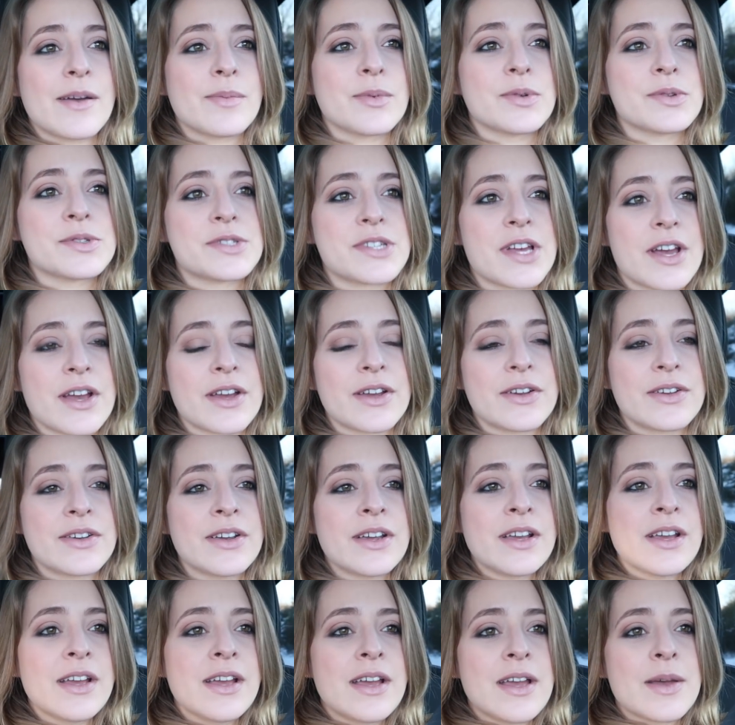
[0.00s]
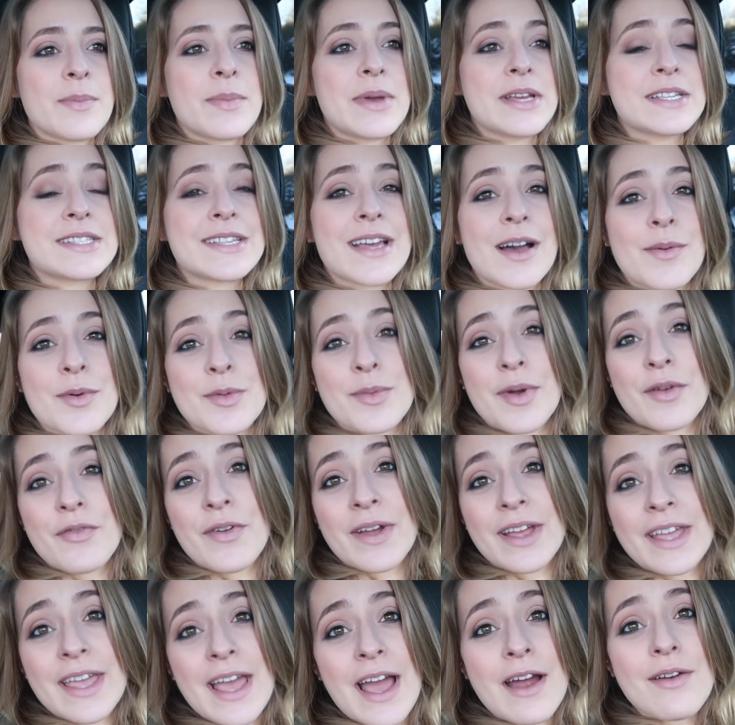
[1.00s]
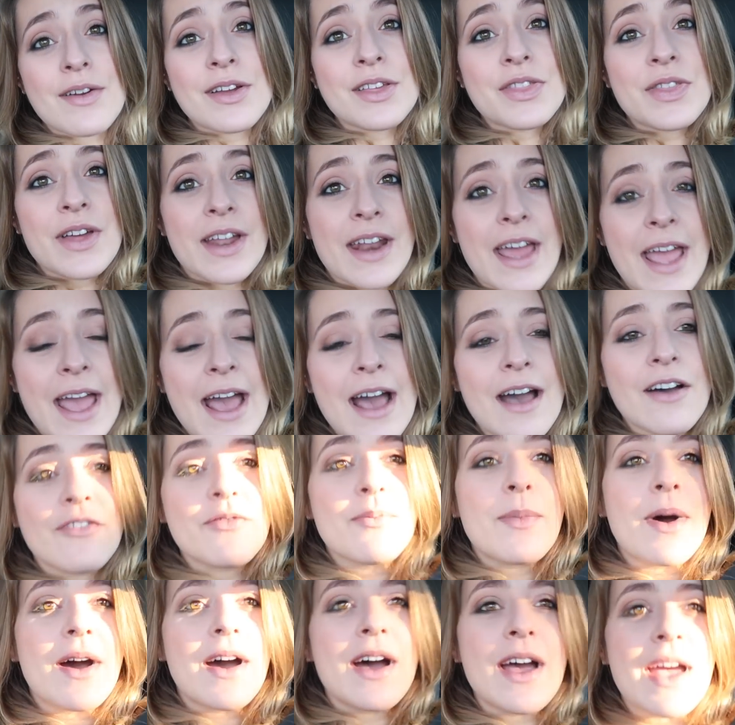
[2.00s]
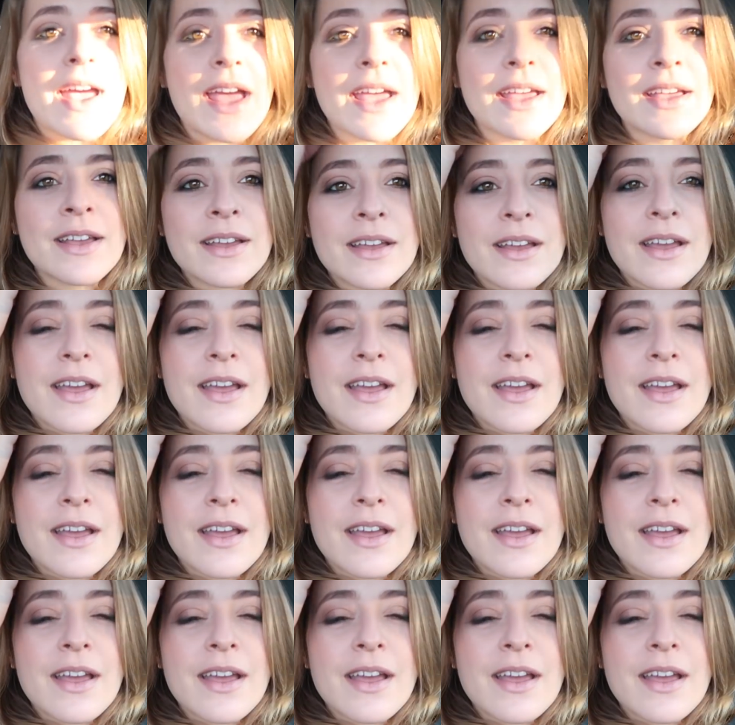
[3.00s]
I'm also meeting up with my friend Gareth, and I have my,